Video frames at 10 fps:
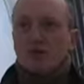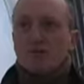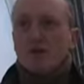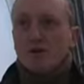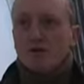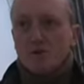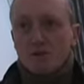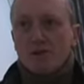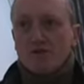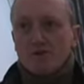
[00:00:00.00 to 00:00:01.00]
work
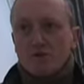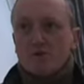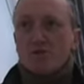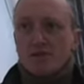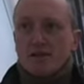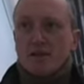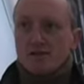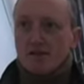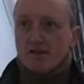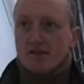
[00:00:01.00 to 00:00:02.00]
would never normally
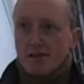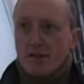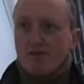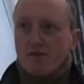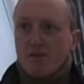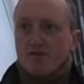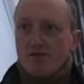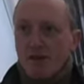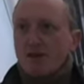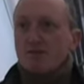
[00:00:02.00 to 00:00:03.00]
get to see the light of
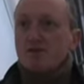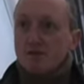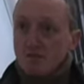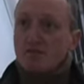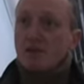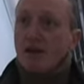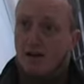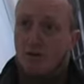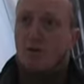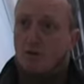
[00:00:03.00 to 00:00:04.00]
day. So it's obviously
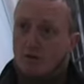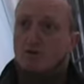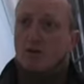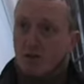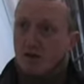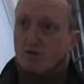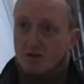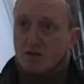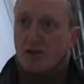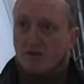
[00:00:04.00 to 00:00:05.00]
an odd
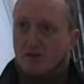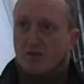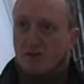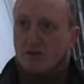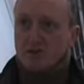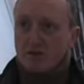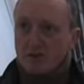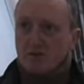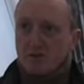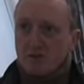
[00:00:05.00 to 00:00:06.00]
dialogue to have with an
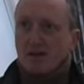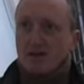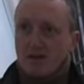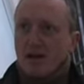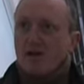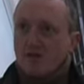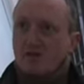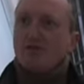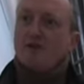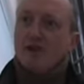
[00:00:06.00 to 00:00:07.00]
artist. Could I have
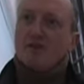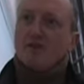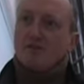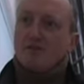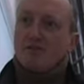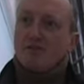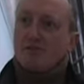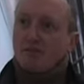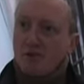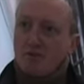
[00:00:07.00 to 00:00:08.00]
your failures, in a
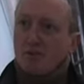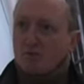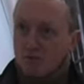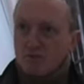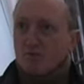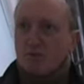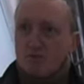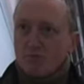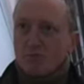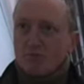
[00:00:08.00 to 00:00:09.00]
sense? Because some people just
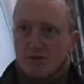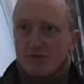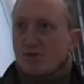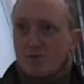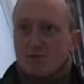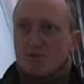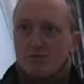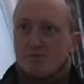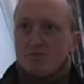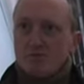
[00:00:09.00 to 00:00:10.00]
won't give them up
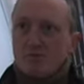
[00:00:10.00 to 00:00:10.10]
to you.